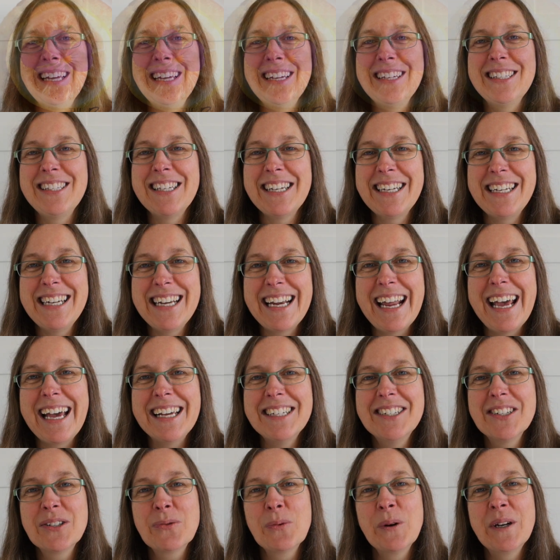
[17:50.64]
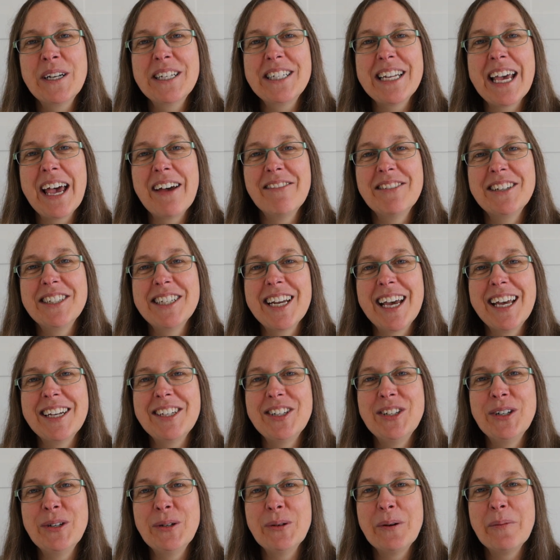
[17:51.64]
So today I just wanted to have a chat
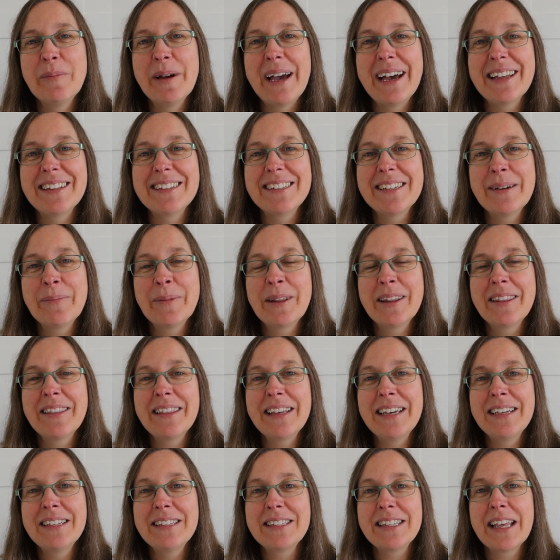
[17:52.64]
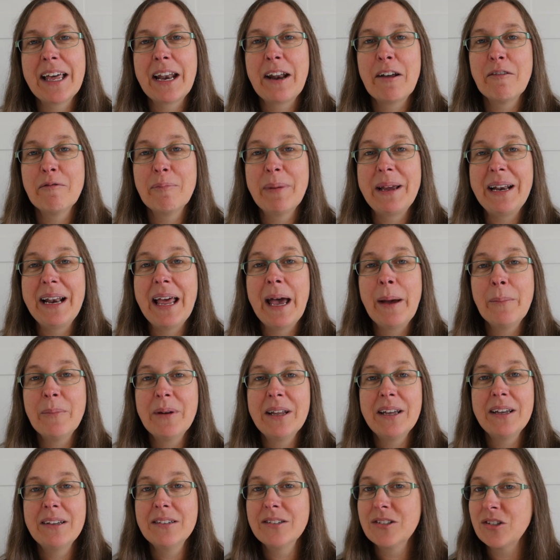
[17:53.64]
to you about some of the things that have been
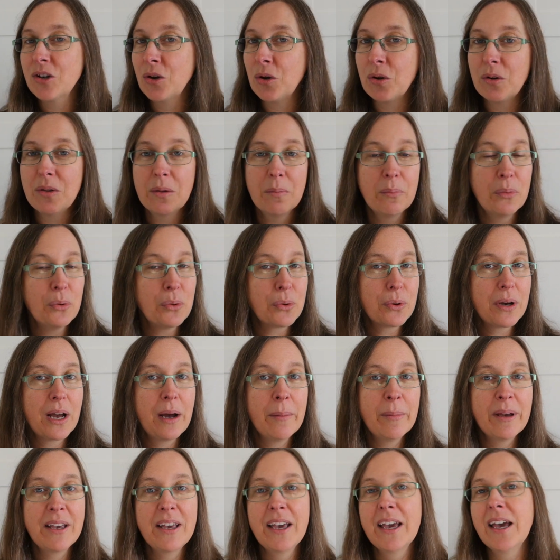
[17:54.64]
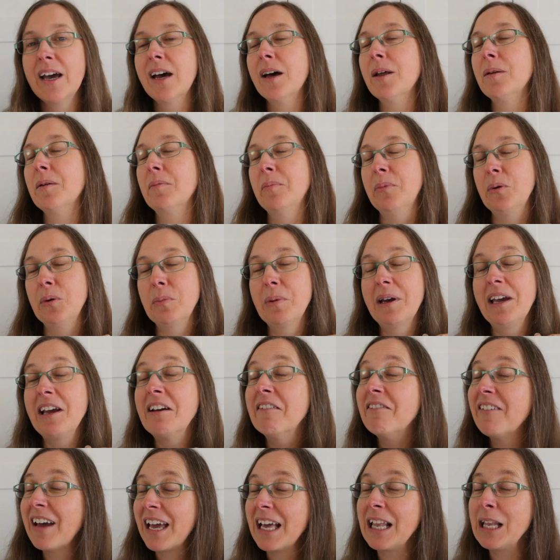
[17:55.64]
happening. So the book coming out, the book being
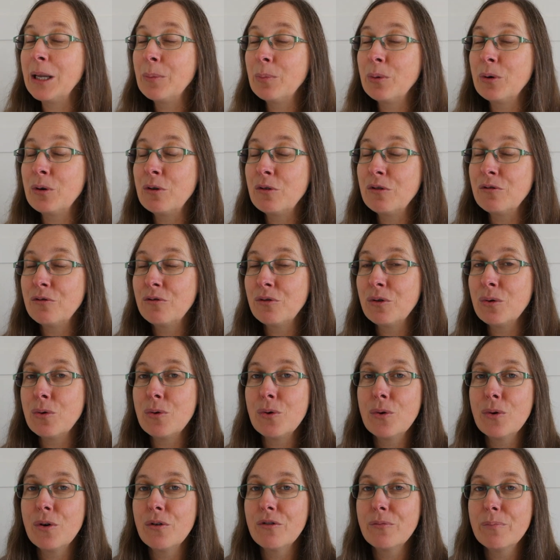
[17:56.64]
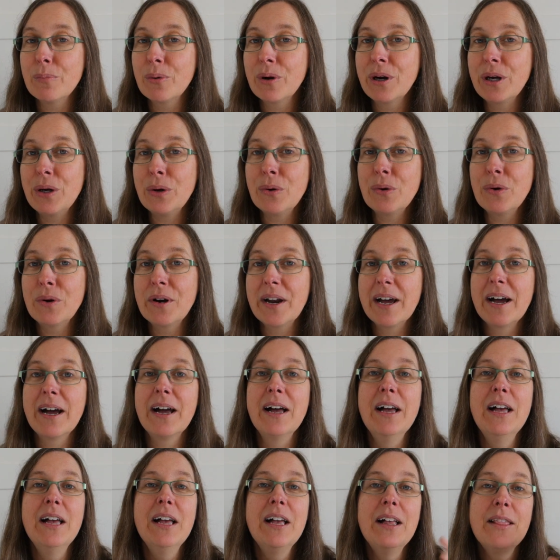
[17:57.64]
available for
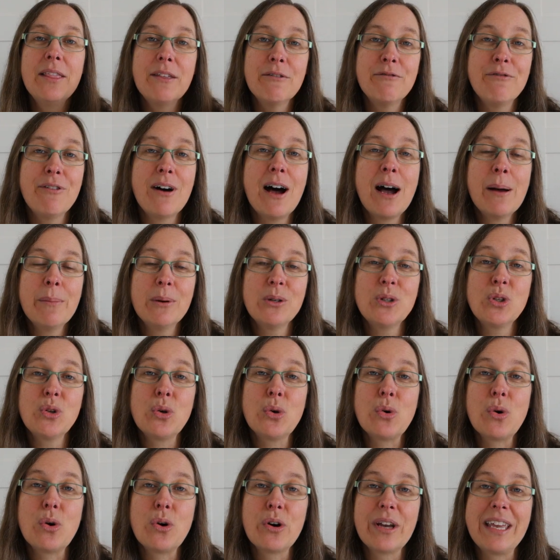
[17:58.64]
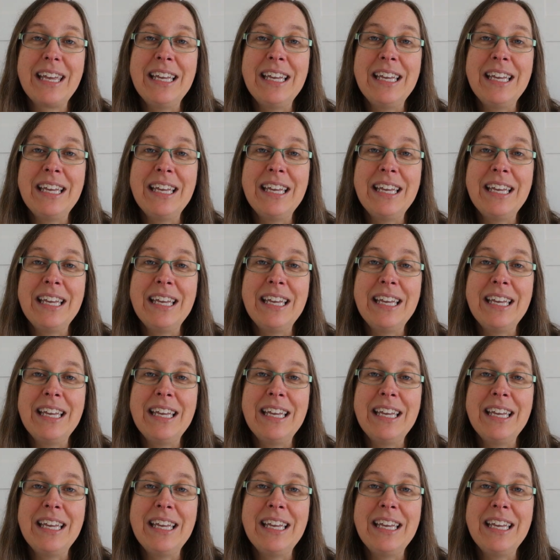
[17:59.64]
pre-order, the Fibre Talk